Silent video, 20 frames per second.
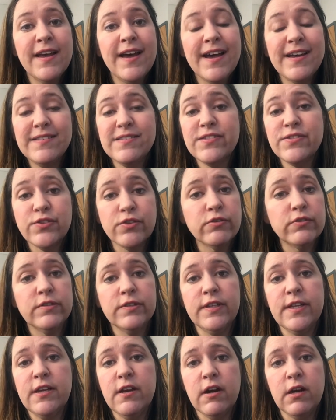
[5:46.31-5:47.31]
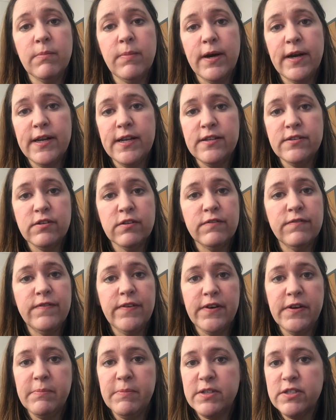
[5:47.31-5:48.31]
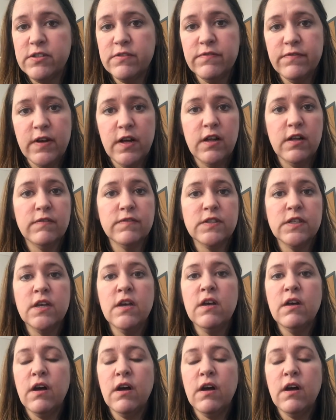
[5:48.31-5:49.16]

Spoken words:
and certainly our bodies are very much evolved